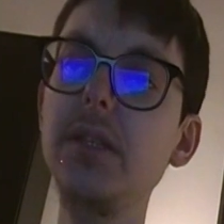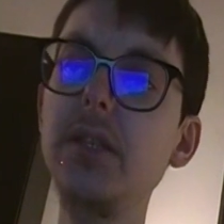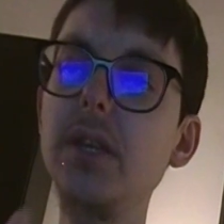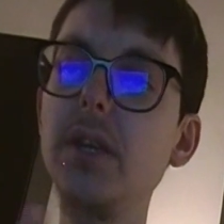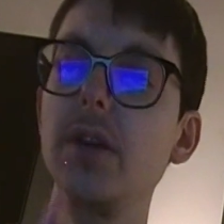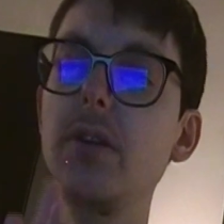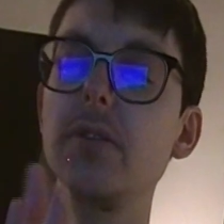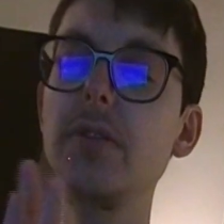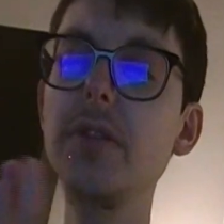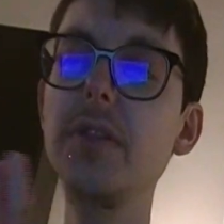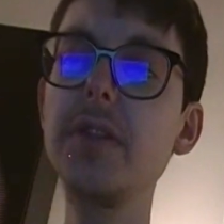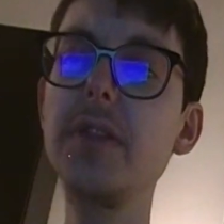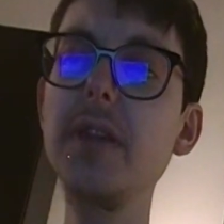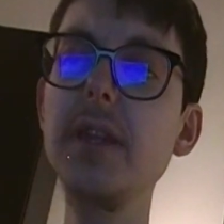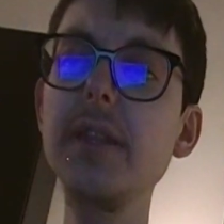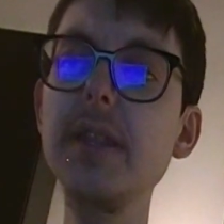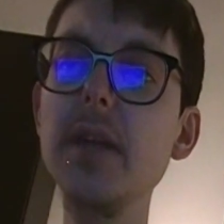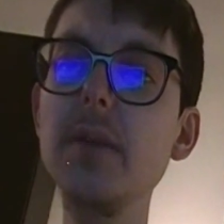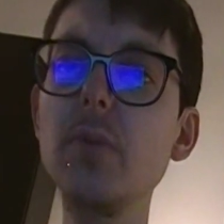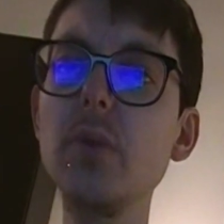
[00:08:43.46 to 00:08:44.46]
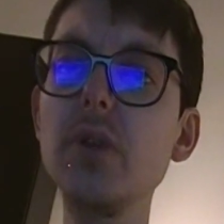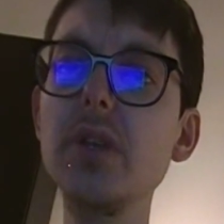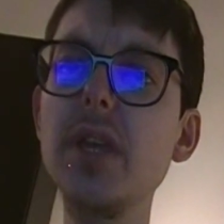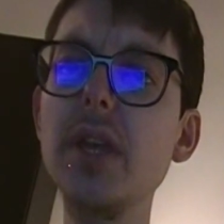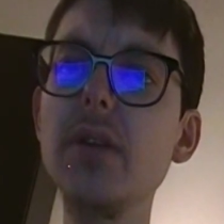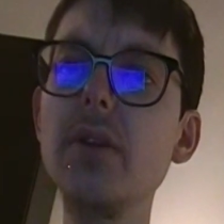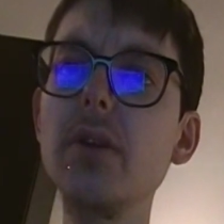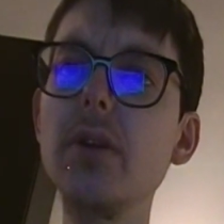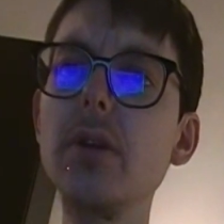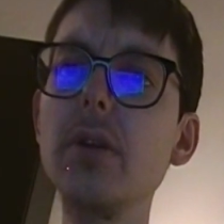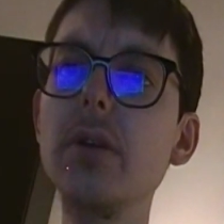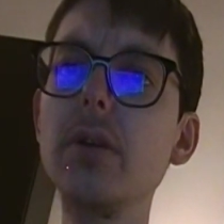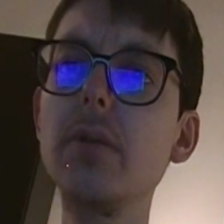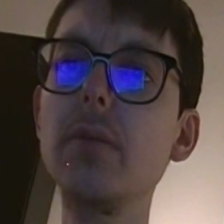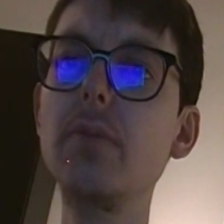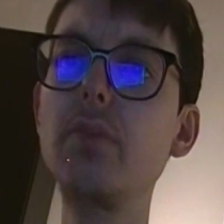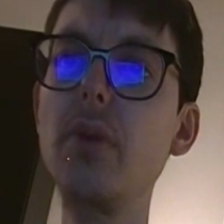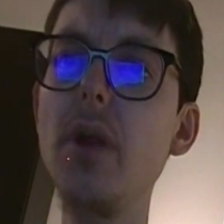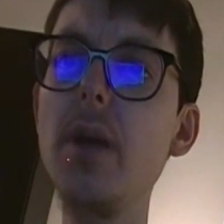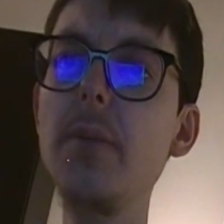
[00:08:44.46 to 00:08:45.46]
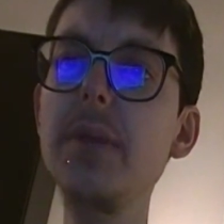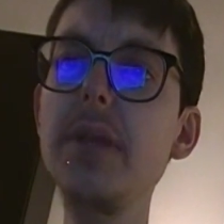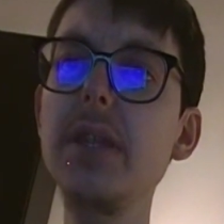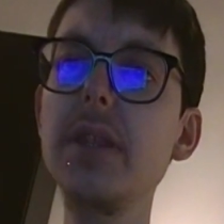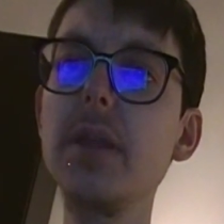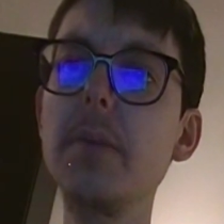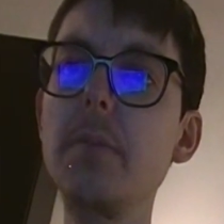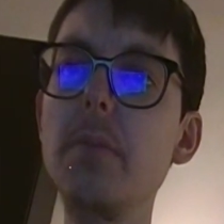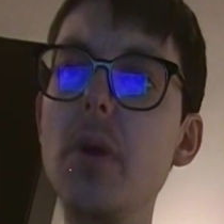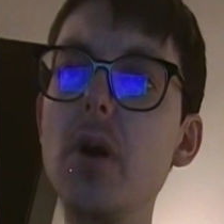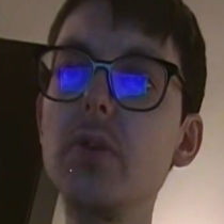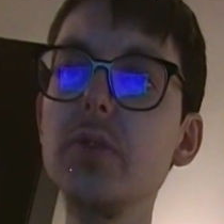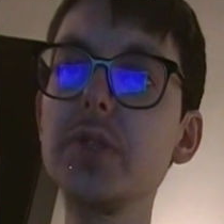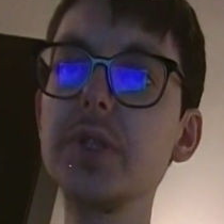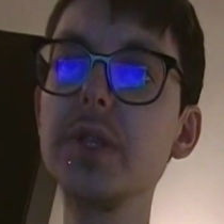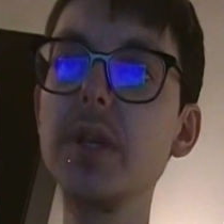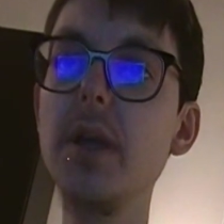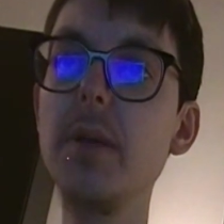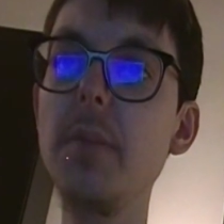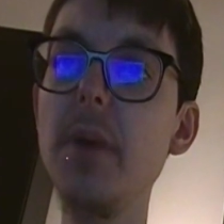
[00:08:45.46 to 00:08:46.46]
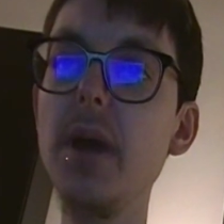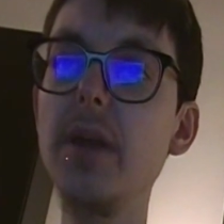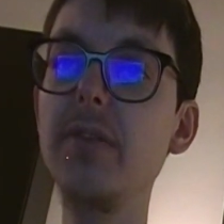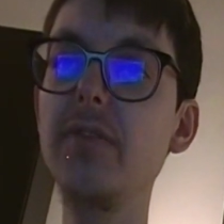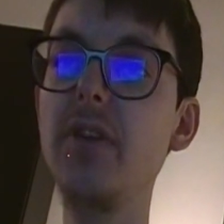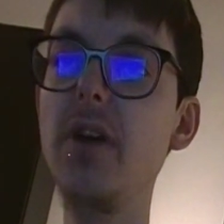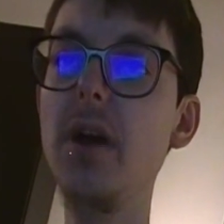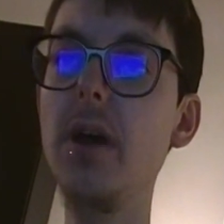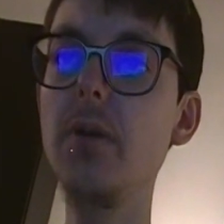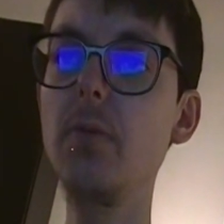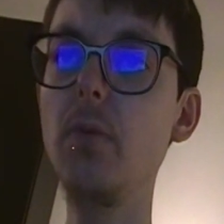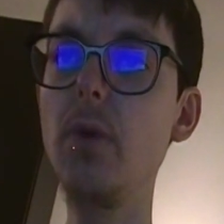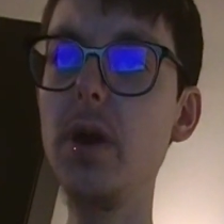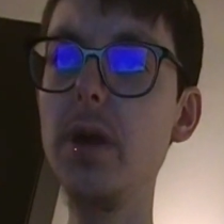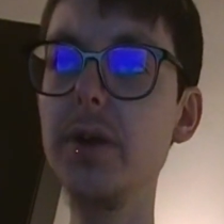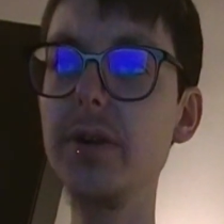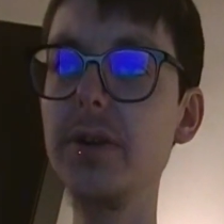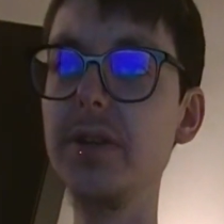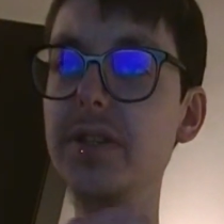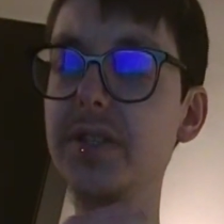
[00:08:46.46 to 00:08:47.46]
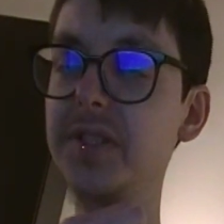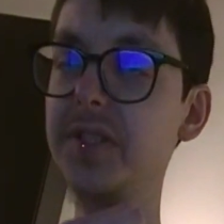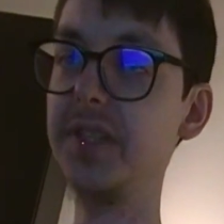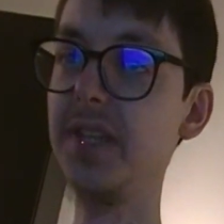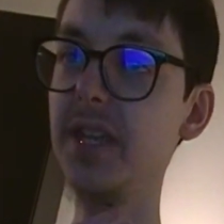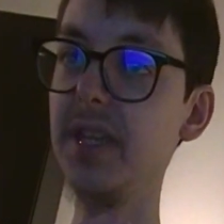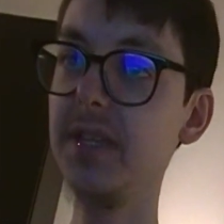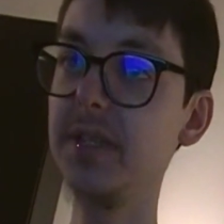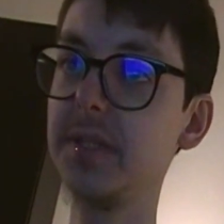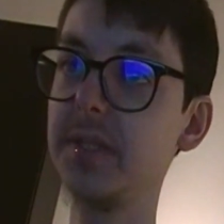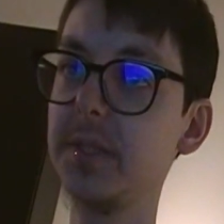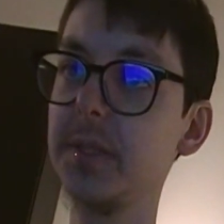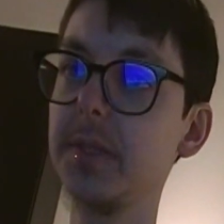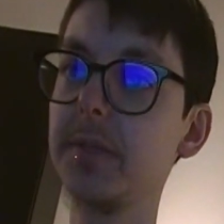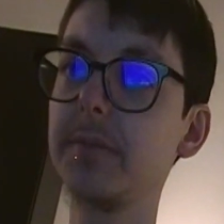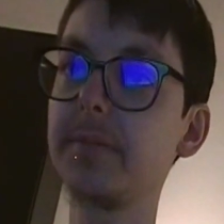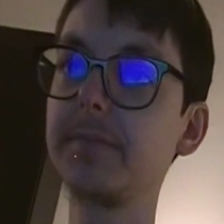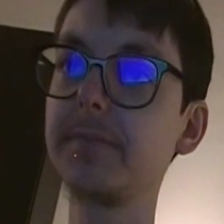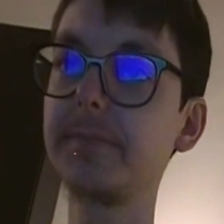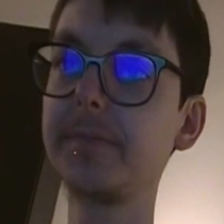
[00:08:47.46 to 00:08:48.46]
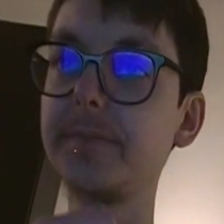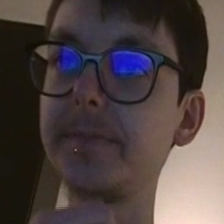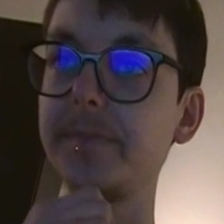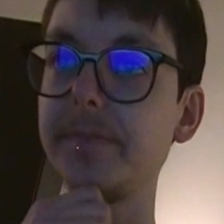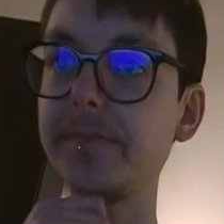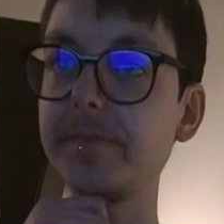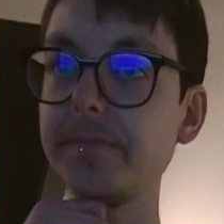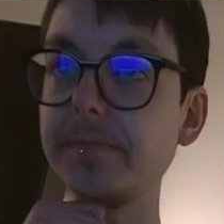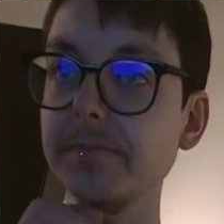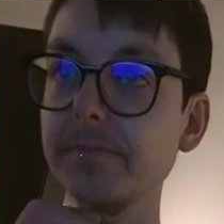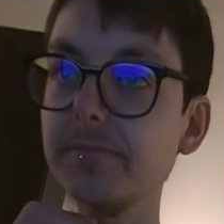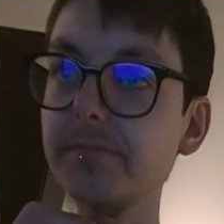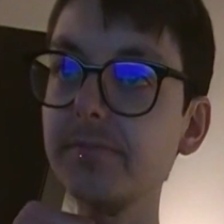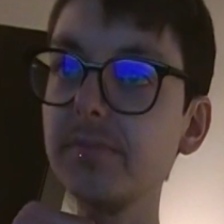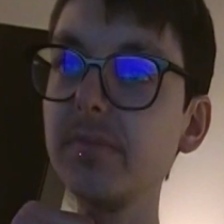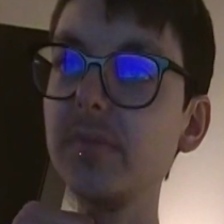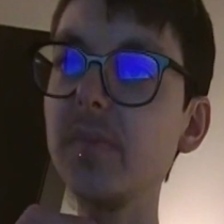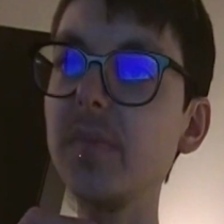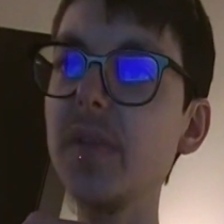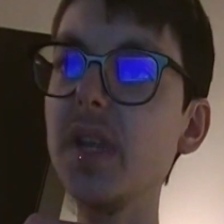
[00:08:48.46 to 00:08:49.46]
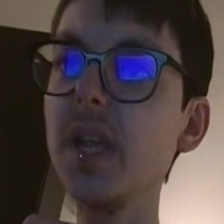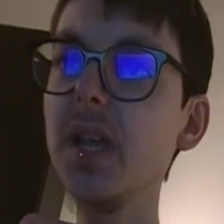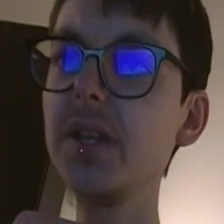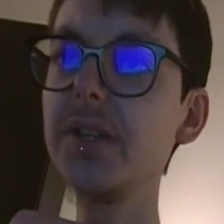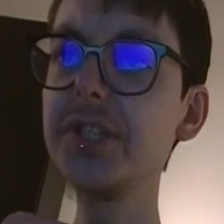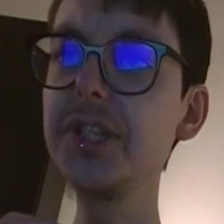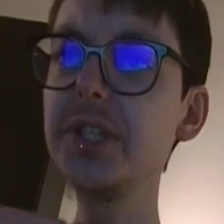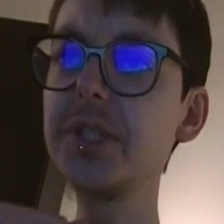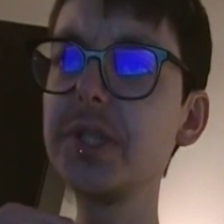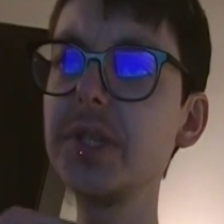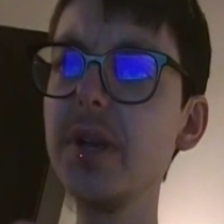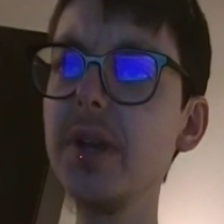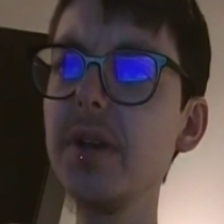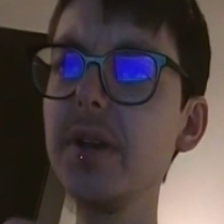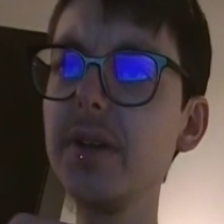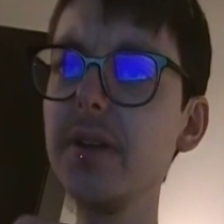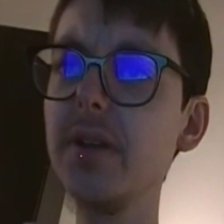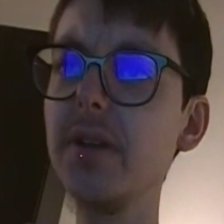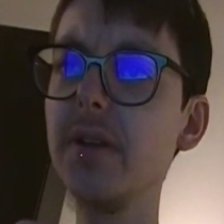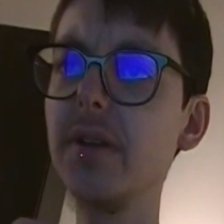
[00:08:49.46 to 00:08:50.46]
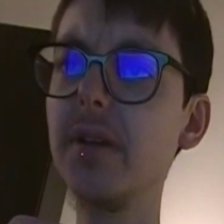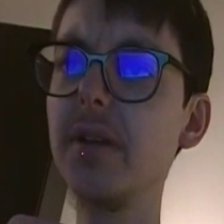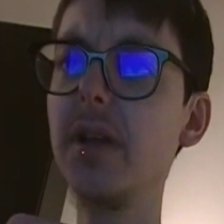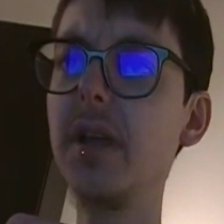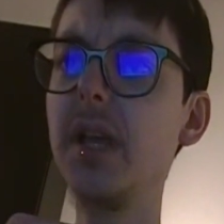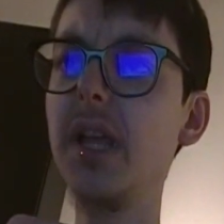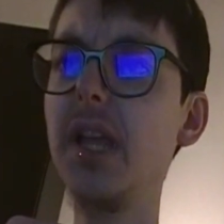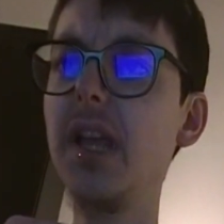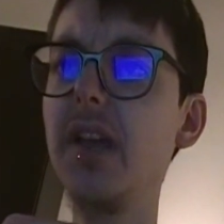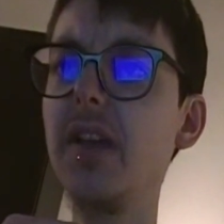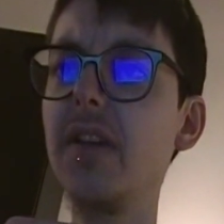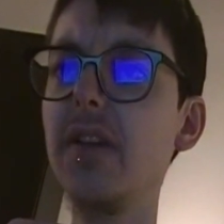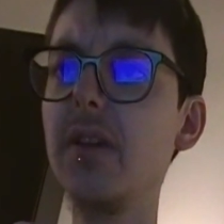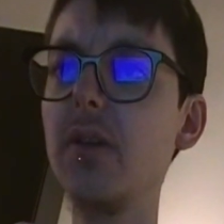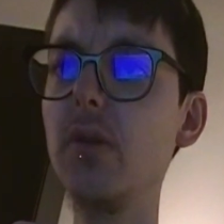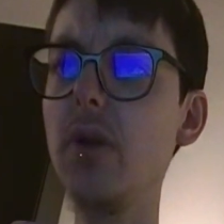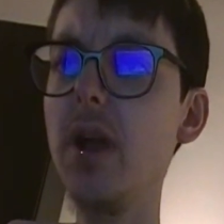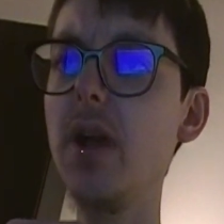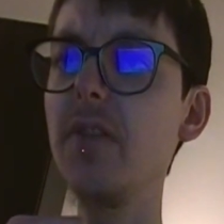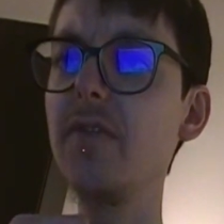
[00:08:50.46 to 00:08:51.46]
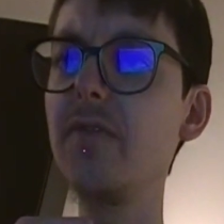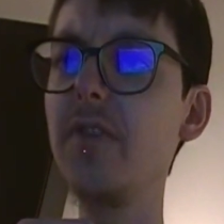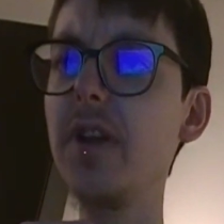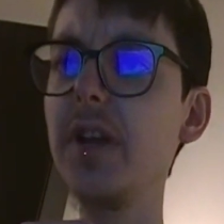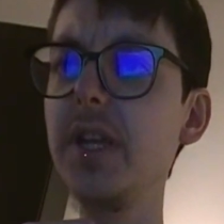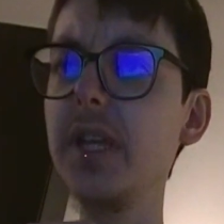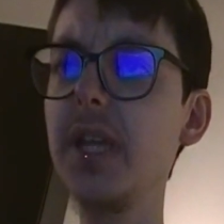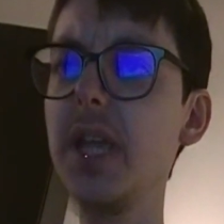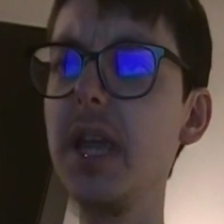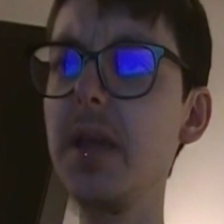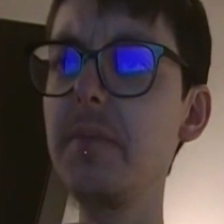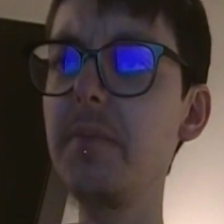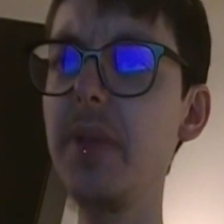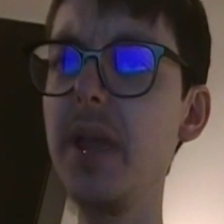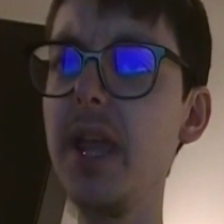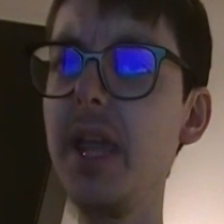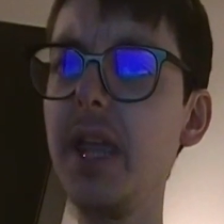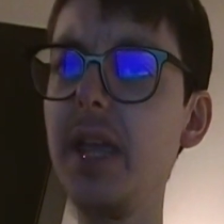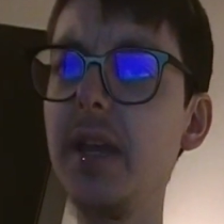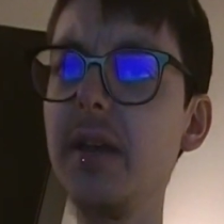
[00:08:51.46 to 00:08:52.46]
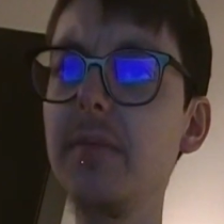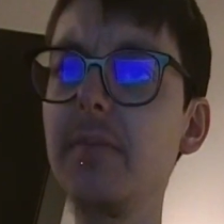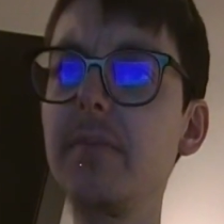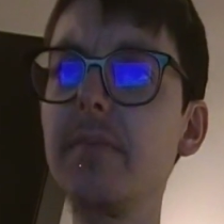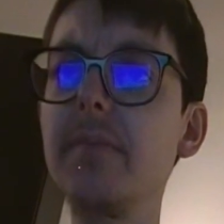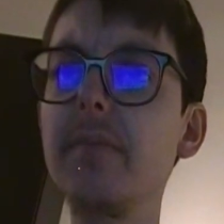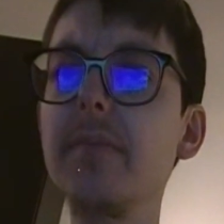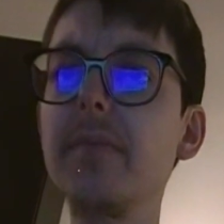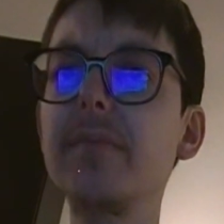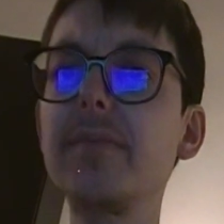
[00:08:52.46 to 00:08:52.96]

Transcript: you know, the thing that will get her probably in the most amount of hot water is this. She started a crowdfunding campaign